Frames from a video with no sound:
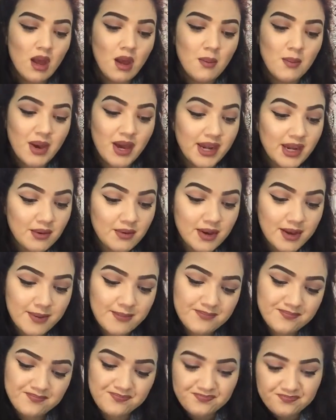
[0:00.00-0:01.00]
But anyway,
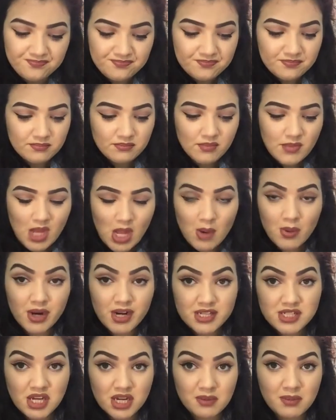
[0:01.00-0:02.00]
we're gonna
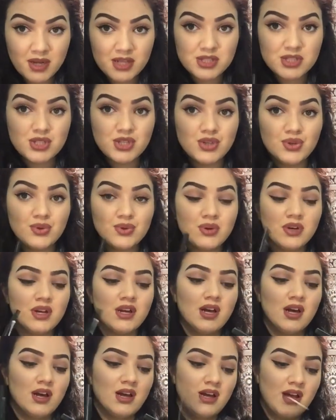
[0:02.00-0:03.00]
talk about two
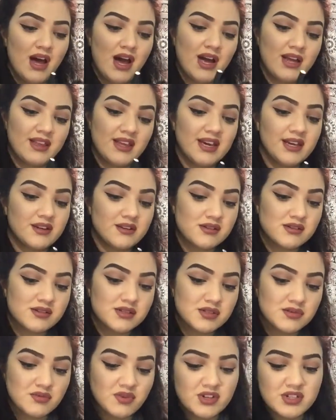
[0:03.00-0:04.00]

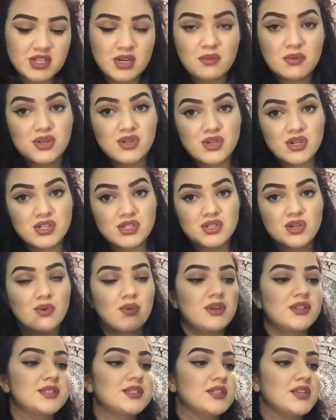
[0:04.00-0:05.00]
eyeliners. One's gonna be drugstore,
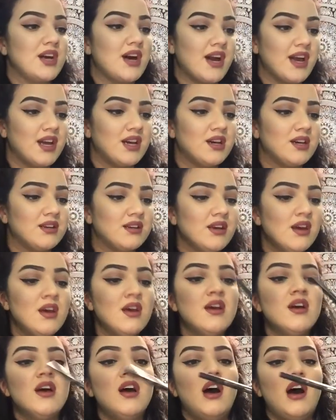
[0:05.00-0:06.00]
one's high-end.
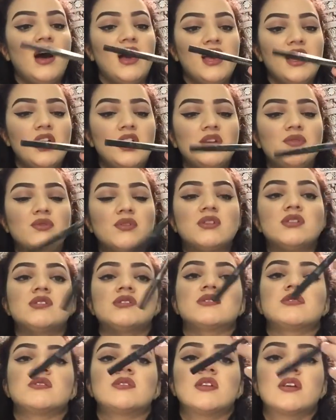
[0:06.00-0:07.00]
The high-end one
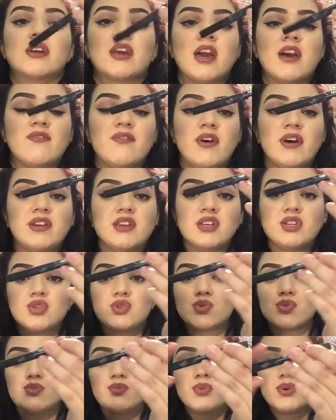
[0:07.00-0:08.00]
is KatVonD
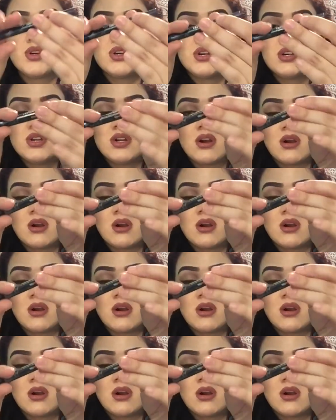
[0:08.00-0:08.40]
Trooper.